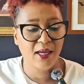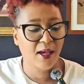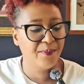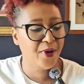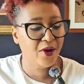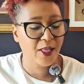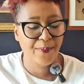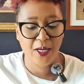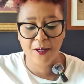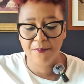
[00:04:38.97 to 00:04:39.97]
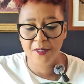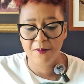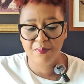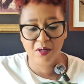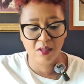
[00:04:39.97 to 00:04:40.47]
I barely pick them
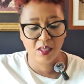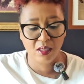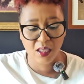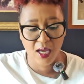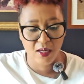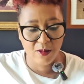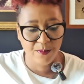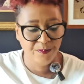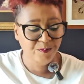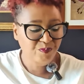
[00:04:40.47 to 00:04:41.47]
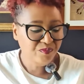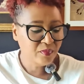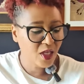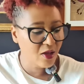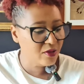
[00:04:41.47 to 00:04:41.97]
up, barely look at them,
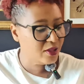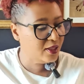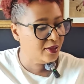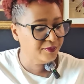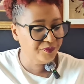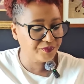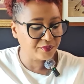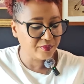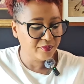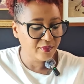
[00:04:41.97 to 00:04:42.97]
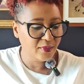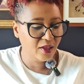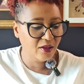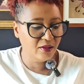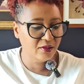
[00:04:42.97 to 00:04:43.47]
other than
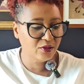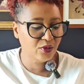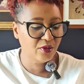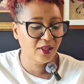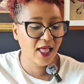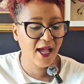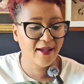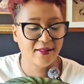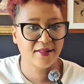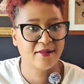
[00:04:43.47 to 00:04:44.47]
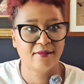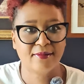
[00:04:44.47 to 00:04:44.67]
through the glass.